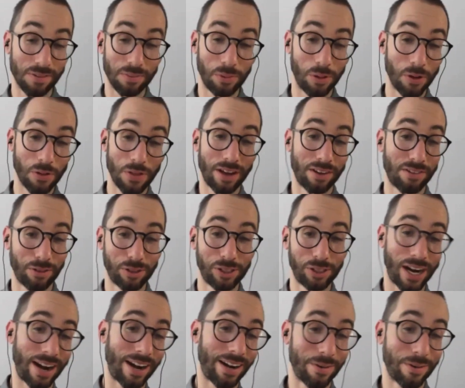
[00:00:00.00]
Well, thanks for
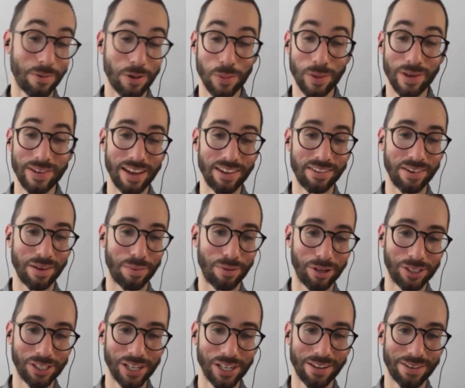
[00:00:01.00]
chatting with me, Daisy.
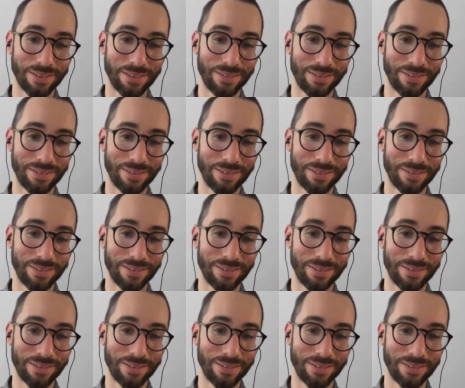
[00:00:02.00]
Appreciate it.